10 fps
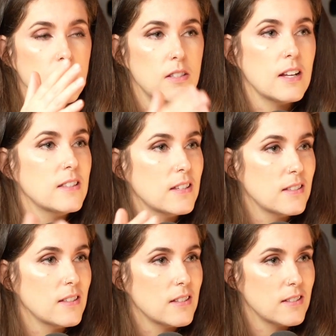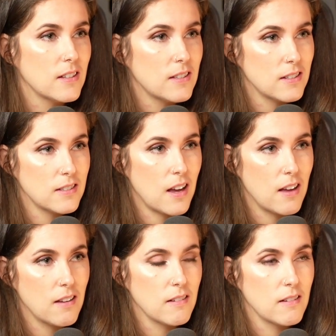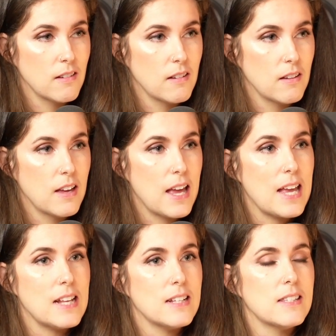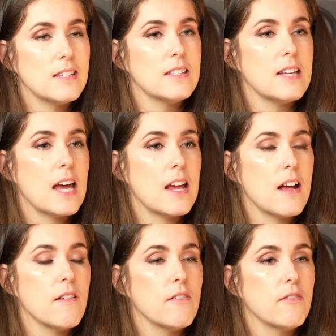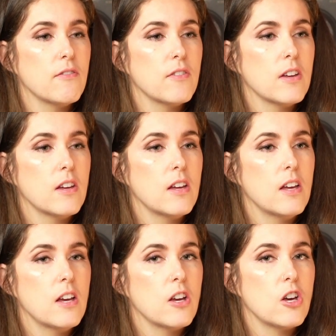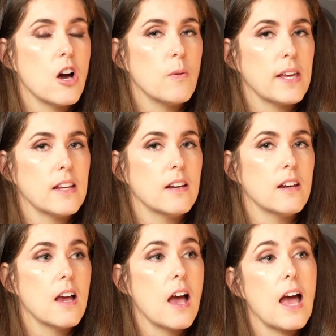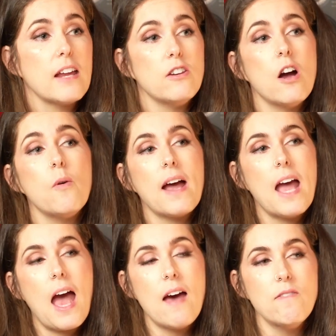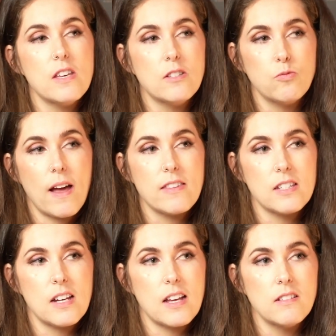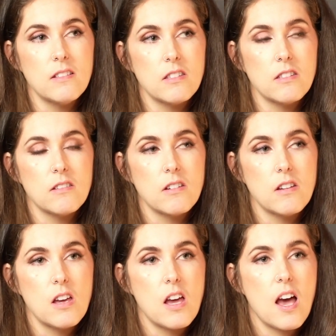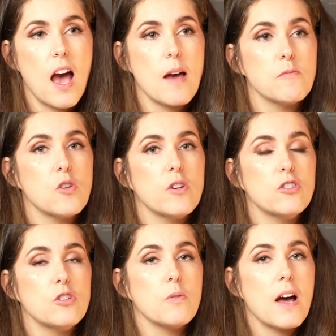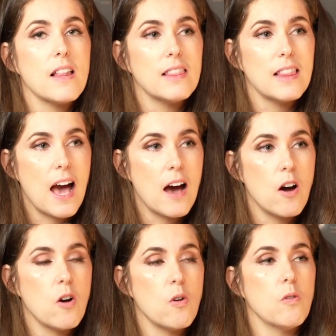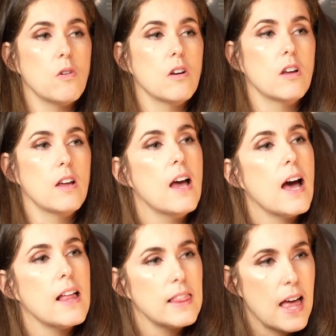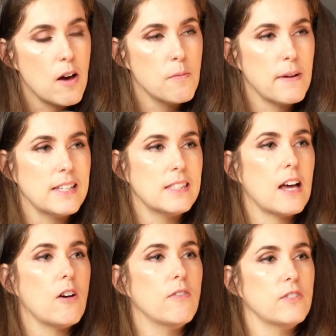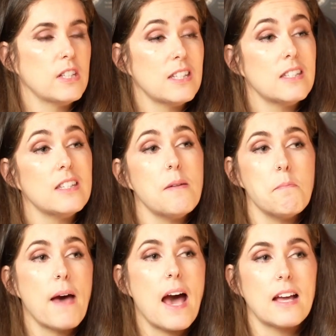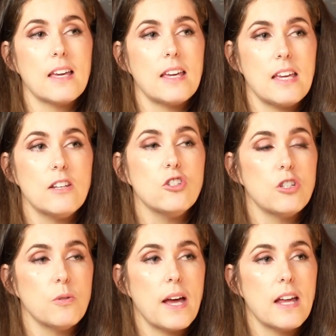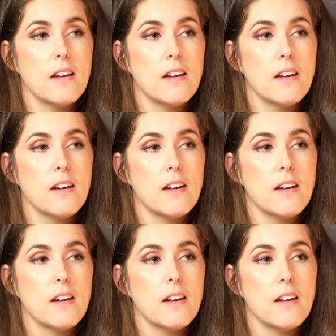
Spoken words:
Da, da, da, da, da, da, da. Instead of going, I know I have this resonance. I'm going to allow myself to sit back into it.